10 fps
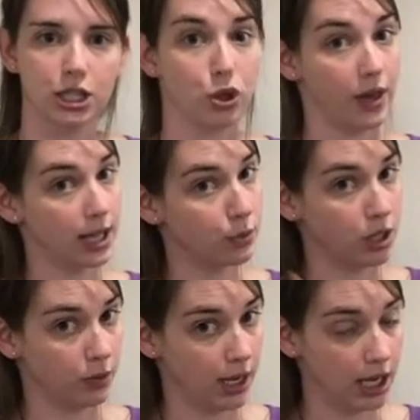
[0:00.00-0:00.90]
So that's what
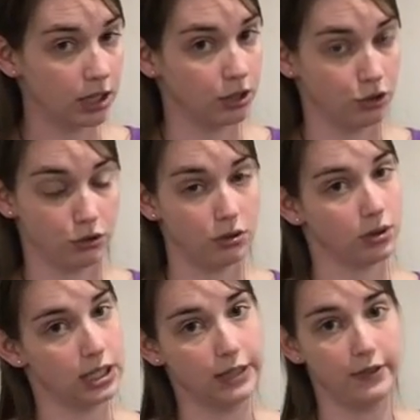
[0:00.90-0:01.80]
you can control,
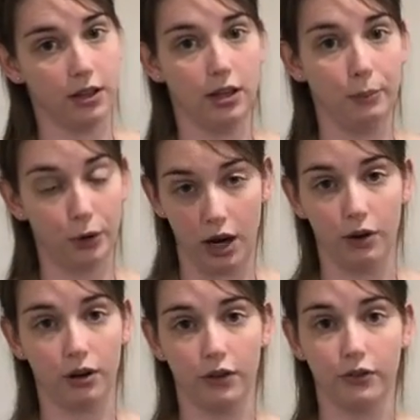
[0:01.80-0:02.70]
is feeling
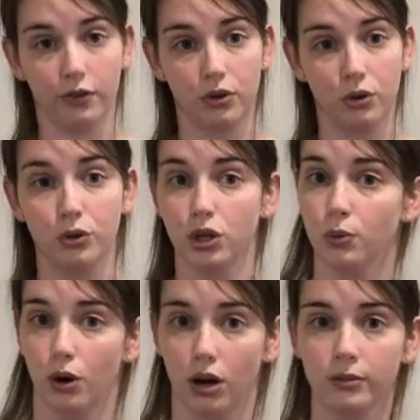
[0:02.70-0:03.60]
proud of who
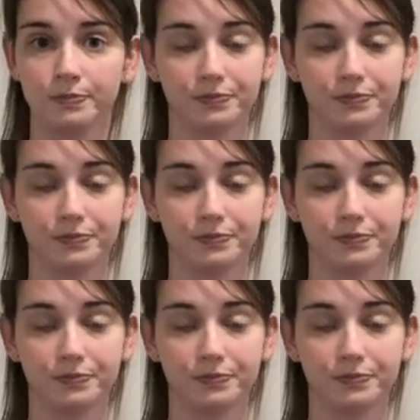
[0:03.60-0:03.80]
you are.